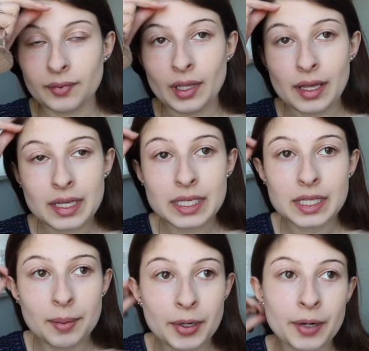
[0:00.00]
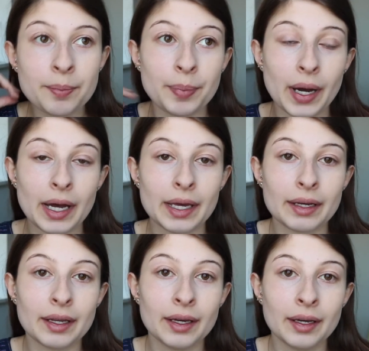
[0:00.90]
this summer,
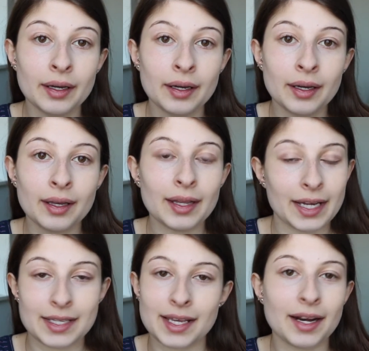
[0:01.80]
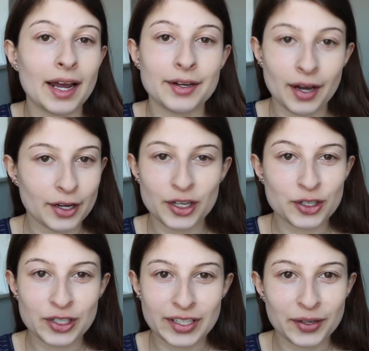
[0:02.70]
but like I said, I
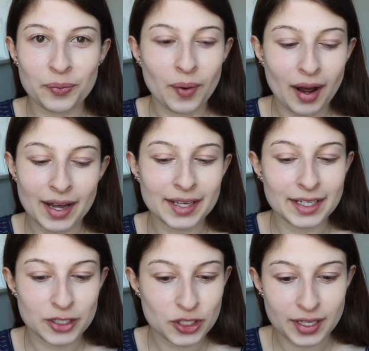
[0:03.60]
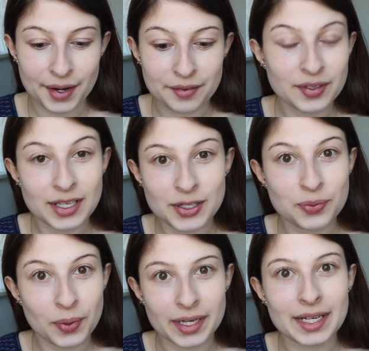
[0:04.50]
understand why, and it just kind of is
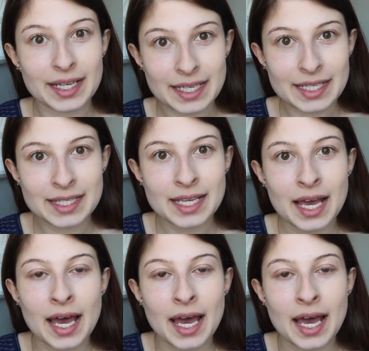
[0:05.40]
what it is.